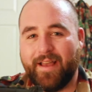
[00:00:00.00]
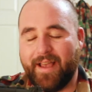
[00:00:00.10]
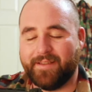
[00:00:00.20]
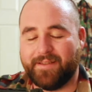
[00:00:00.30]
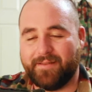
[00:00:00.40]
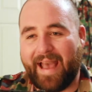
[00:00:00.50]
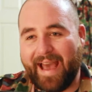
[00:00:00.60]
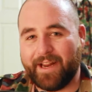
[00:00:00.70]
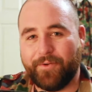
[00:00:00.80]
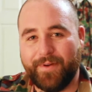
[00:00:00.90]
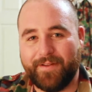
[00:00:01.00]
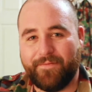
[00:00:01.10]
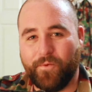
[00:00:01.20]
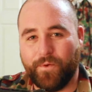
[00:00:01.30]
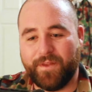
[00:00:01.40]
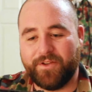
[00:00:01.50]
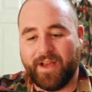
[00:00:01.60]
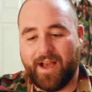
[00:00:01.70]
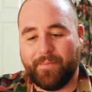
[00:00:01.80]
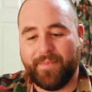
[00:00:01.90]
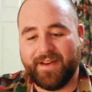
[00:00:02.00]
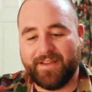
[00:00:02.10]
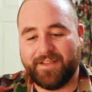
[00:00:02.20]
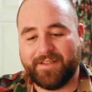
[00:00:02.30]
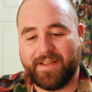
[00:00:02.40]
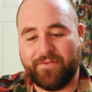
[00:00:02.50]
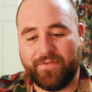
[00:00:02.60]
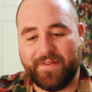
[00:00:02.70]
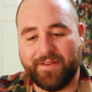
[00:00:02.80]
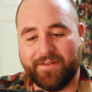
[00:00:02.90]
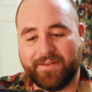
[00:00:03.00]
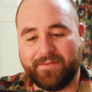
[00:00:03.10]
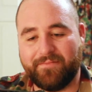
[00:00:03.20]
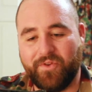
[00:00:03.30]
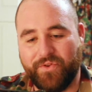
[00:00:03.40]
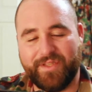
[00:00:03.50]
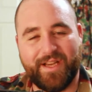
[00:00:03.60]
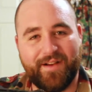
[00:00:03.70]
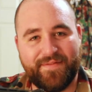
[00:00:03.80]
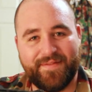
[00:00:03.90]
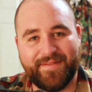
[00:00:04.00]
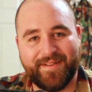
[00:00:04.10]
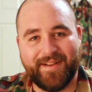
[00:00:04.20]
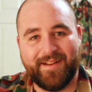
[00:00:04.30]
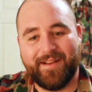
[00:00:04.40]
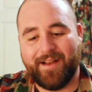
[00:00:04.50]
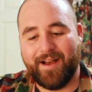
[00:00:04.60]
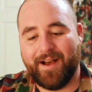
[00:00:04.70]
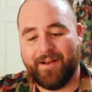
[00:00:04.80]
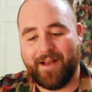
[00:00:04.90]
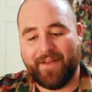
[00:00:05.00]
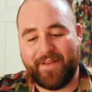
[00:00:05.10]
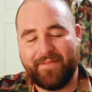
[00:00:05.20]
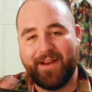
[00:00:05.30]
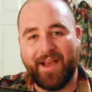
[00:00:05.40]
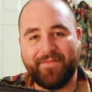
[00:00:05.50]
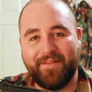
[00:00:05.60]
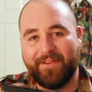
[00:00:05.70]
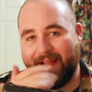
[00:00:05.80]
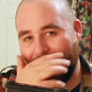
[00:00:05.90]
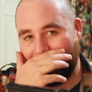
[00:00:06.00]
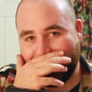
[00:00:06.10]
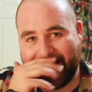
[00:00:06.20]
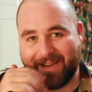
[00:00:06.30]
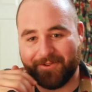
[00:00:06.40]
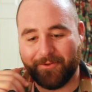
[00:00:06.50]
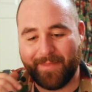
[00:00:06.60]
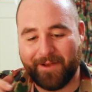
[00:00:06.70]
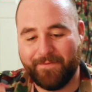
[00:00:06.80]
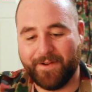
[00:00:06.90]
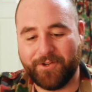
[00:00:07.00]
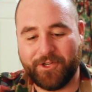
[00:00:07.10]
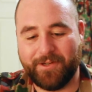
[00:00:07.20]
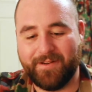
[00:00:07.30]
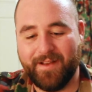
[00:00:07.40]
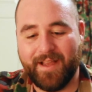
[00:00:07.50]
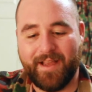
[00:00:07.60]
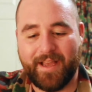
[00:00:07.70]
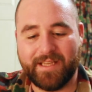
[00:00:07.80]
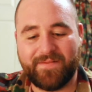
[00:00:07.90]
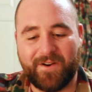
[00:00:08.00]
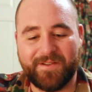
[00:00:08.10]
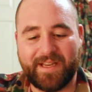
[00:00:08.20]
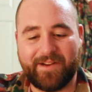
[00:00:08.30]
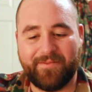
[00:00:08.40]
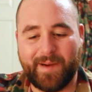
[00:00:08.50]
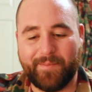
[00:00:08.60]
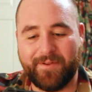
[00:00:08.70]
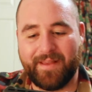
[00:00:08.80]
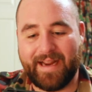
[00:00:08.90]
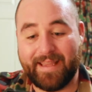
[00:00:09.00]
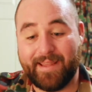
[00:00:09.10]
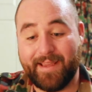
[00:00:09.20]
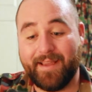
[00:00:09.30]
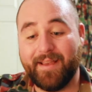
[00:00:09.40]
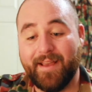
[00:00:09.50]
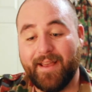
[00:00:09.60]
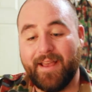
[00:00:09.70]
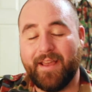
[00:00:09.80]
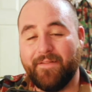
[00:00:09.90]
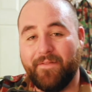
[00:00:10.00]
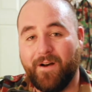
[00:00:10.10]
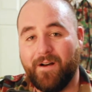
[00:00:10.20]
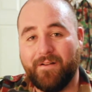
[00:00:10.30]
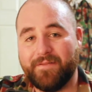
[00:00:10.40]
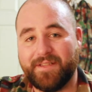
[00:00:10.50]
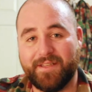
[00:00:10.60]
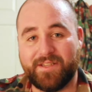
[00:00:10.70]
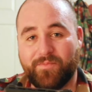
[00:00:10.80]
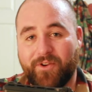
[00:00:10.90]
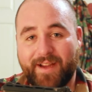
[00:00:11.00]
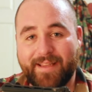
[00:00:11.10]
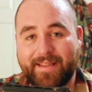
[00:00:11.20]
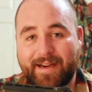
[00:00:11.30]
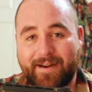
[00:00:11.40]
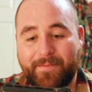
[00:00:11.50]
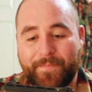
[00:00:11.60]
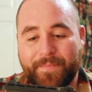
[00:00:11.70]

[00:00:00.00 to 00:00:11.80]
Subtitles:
It's adequate for the job, but it just never feels good enough. I've never had an actual malfunction, as far as I can remember, that I think involves the spring in there.